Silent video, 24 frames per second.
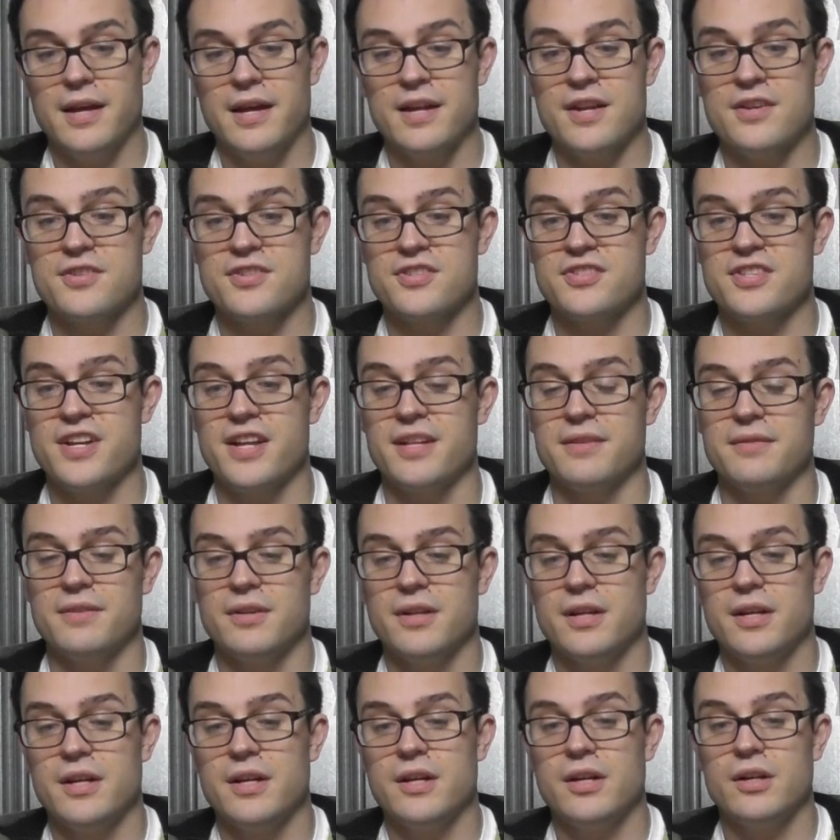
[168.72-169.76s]
And as I said,
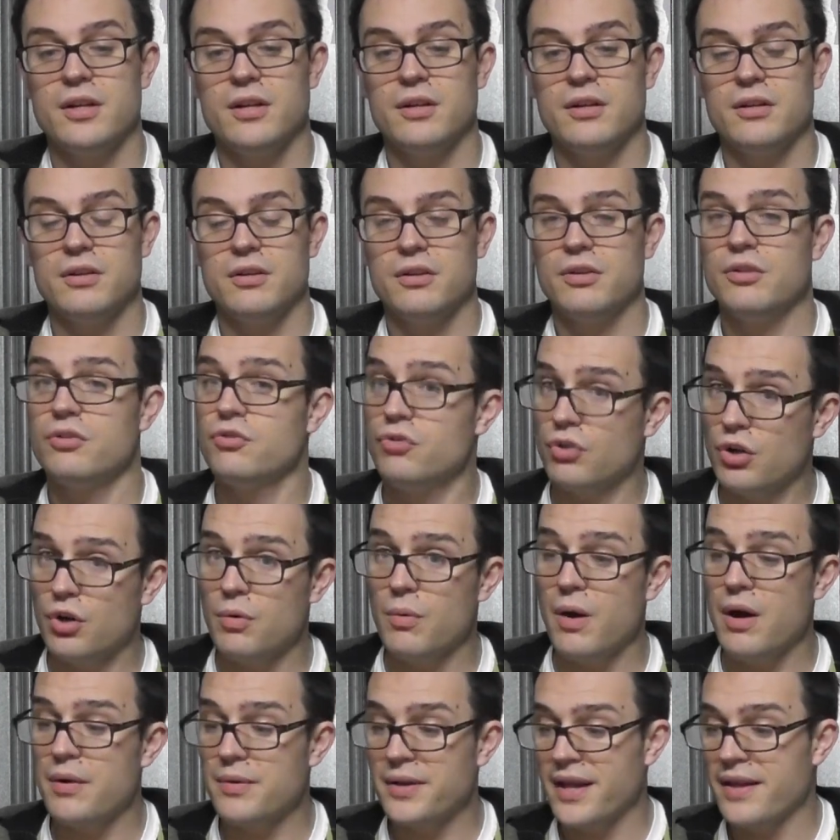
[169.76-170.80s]
took a
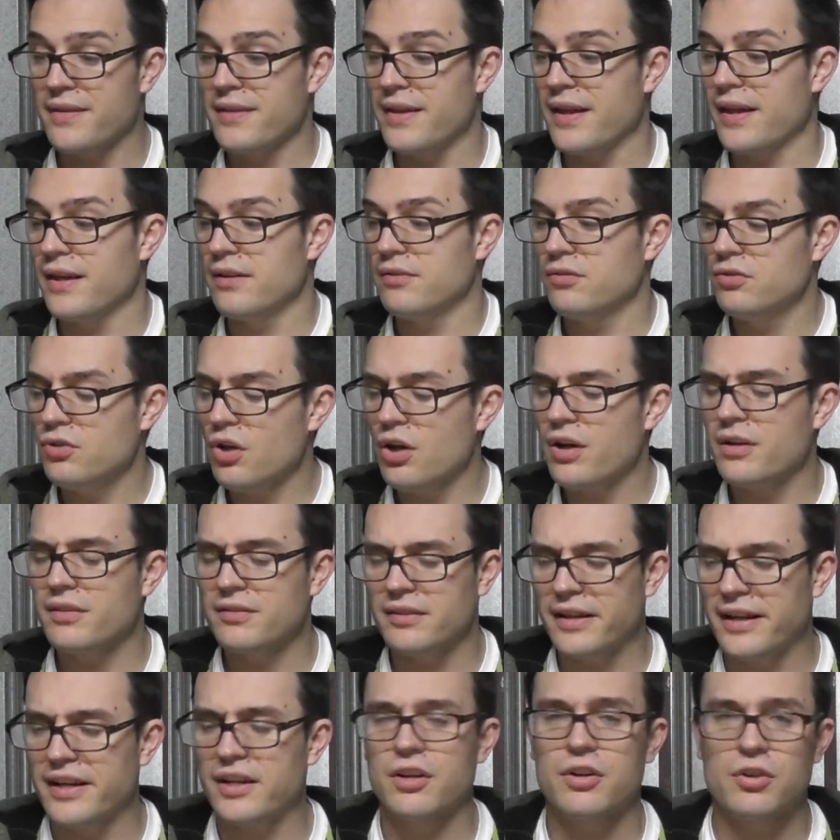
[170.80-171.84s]
while to get there.
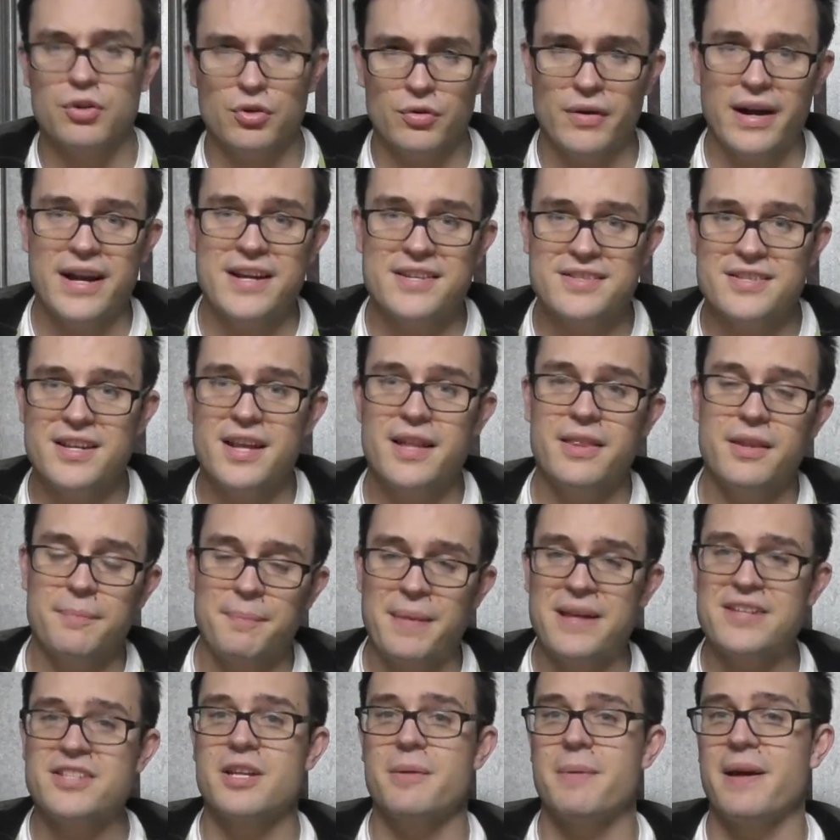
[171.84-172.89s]
Not like crazy, and the
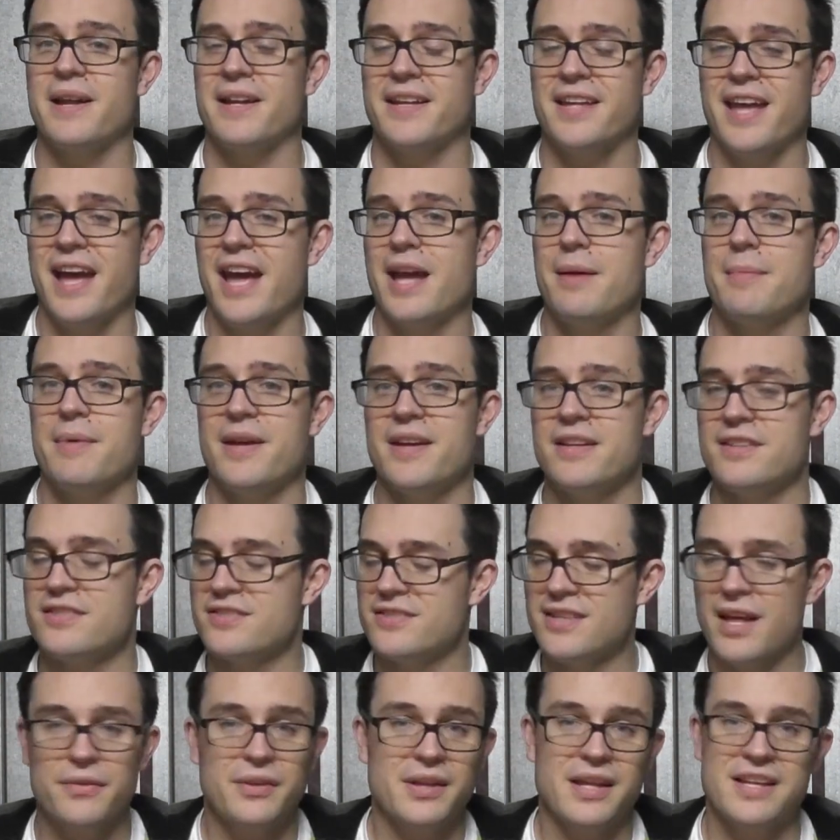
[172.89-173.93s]
best thing about a KME
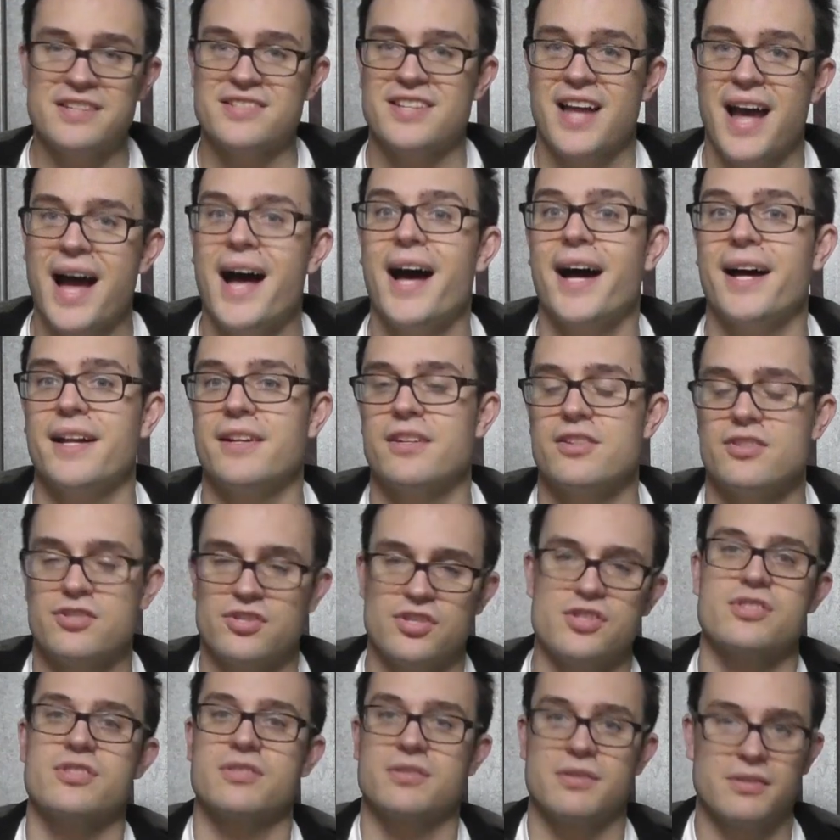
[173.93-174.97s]
is nothing is hard, it's
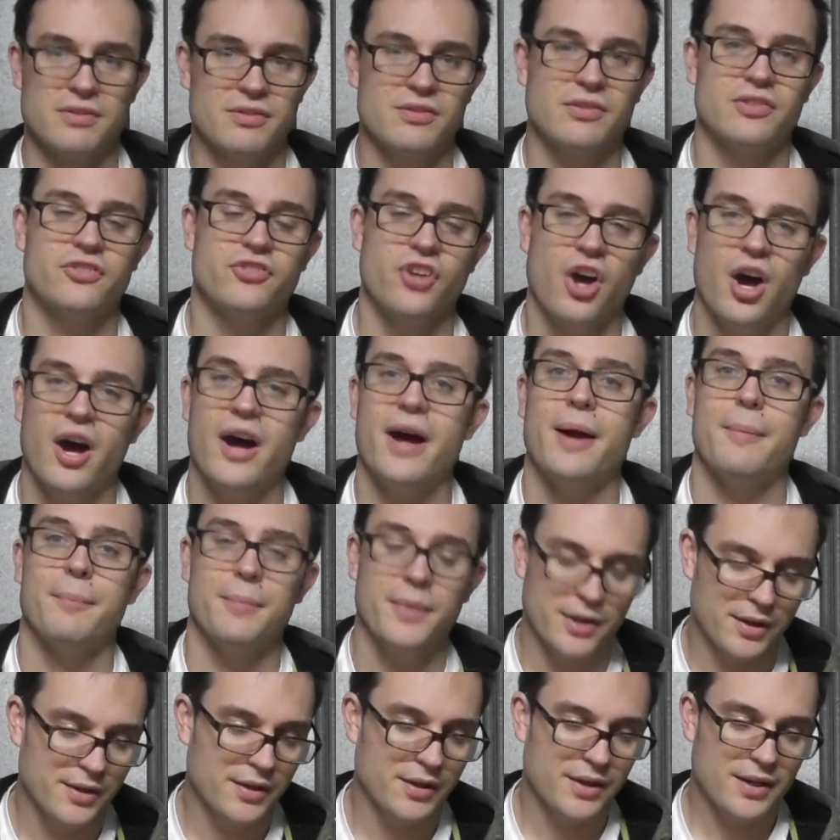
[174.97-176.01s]
just
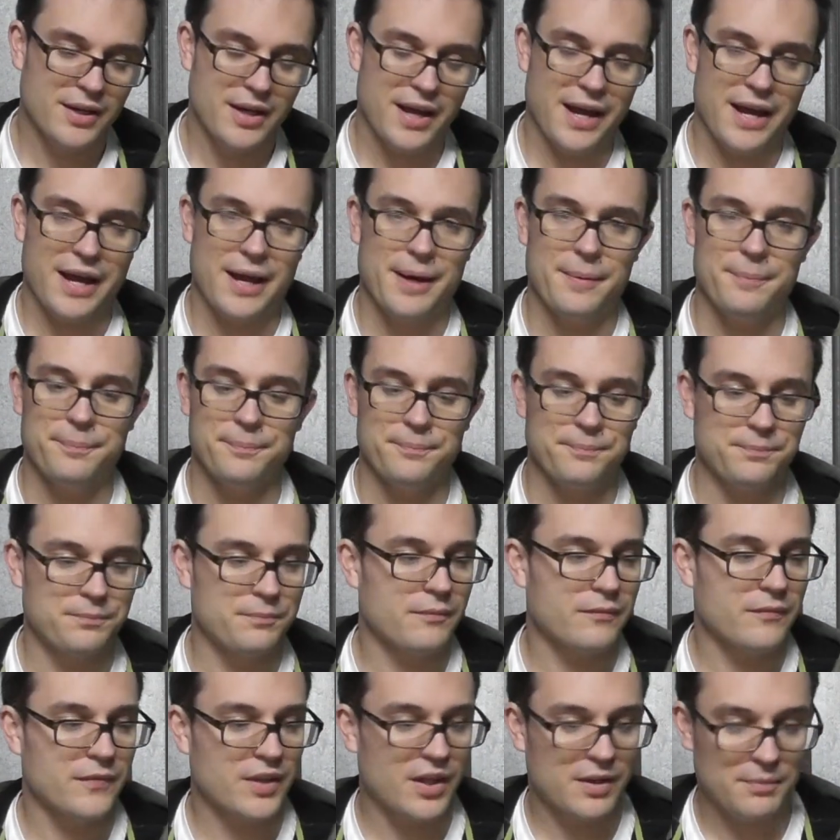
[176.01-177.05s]
time.
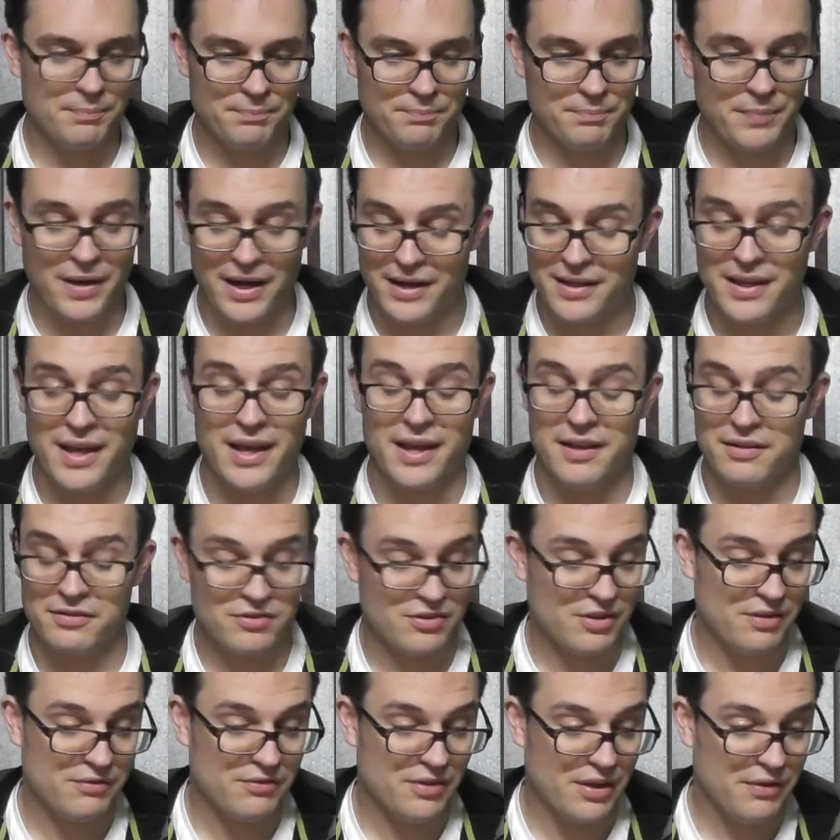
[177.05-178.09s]
But yeah,
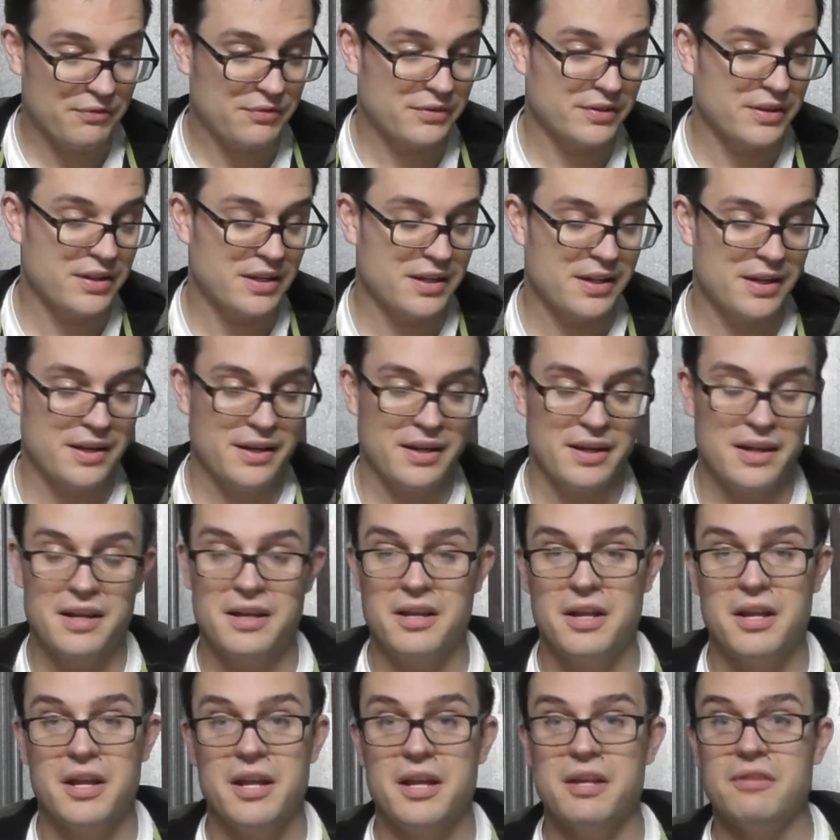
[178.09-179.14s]
it definitely
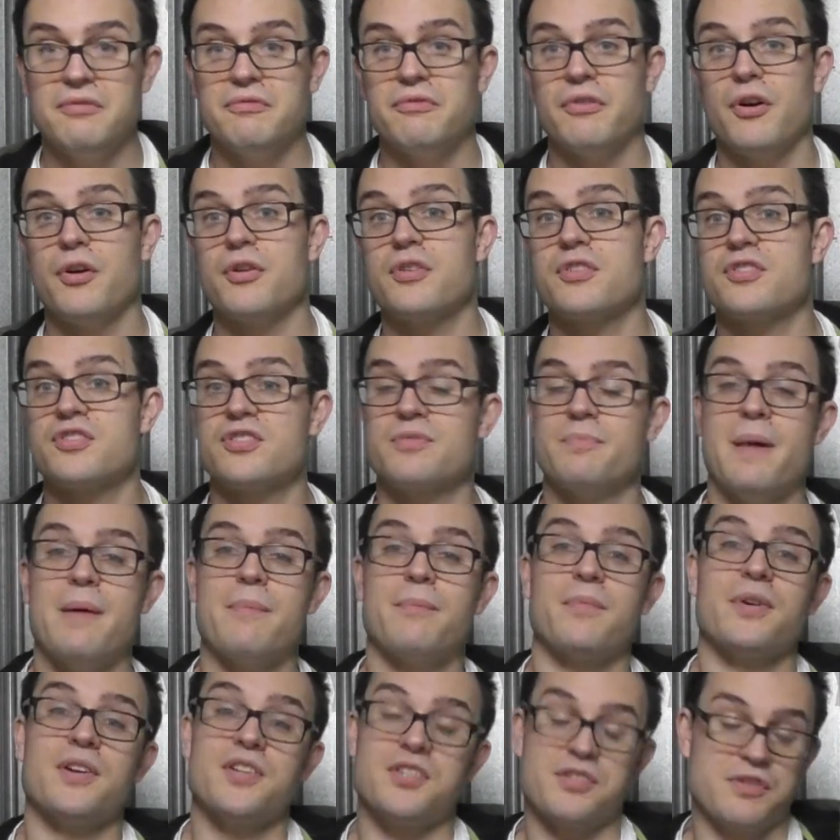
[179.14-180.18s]
invokes
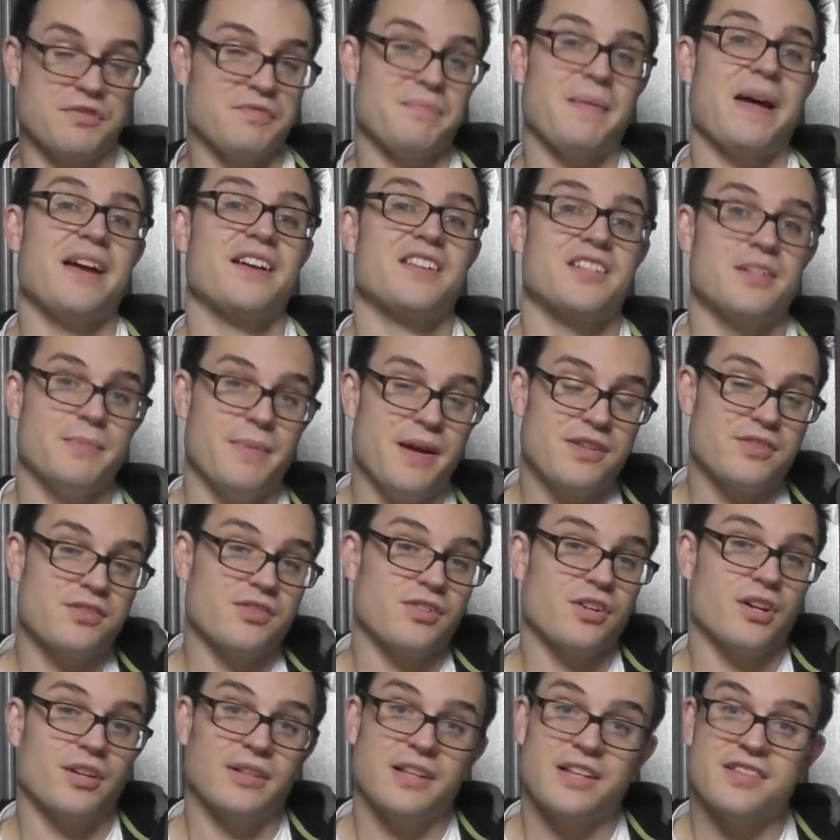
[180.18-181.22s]
memories of MaxiMet,
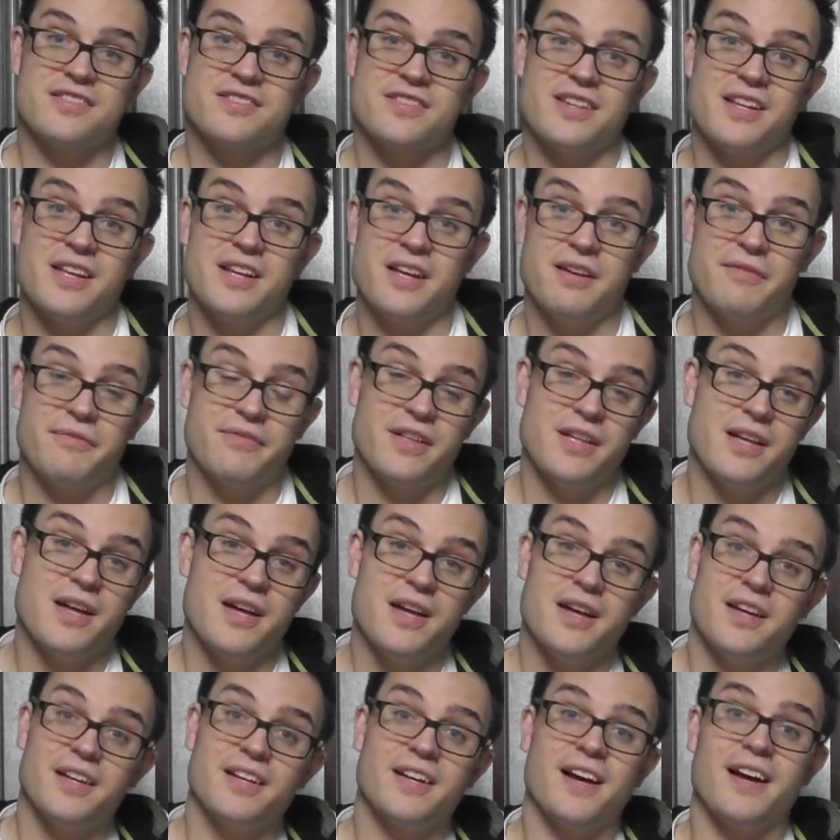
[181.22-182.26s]
so let's see if the
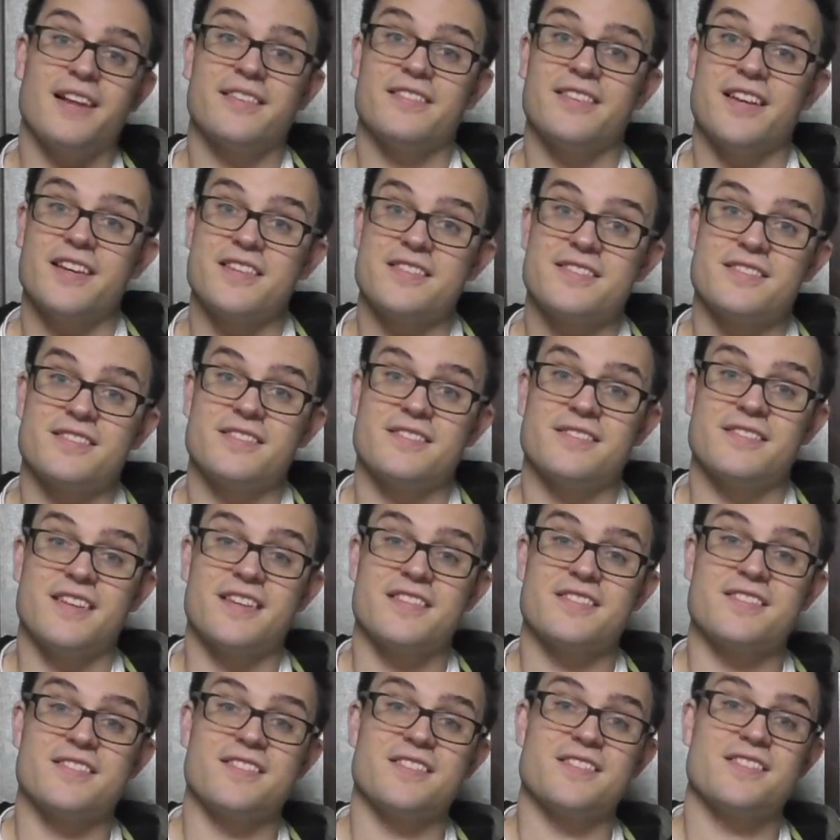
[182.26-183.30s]
cut test
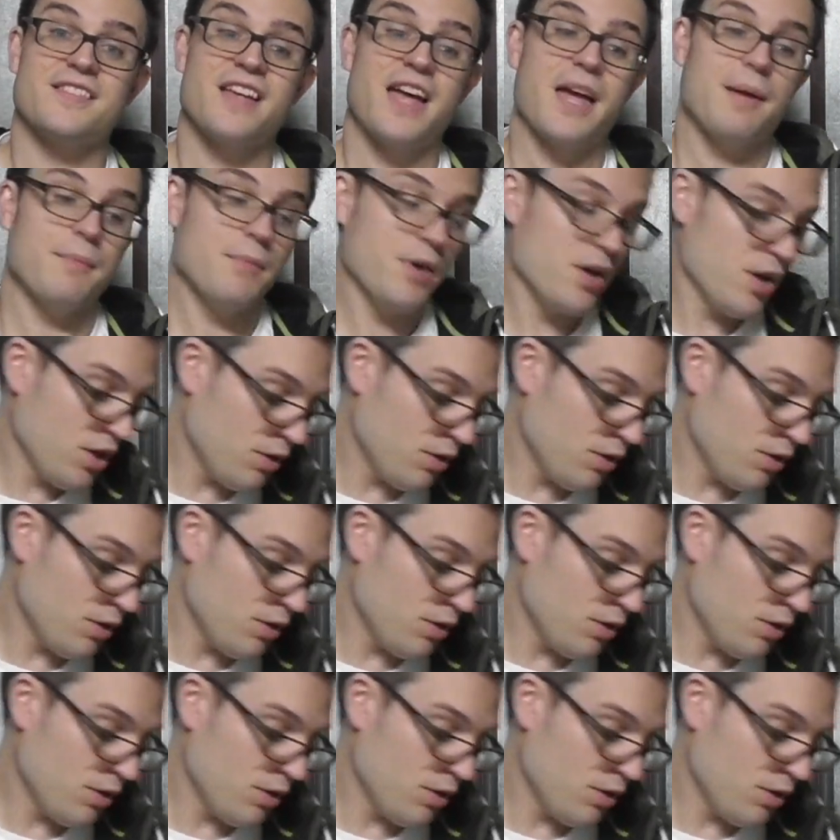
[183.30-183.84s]
does the same.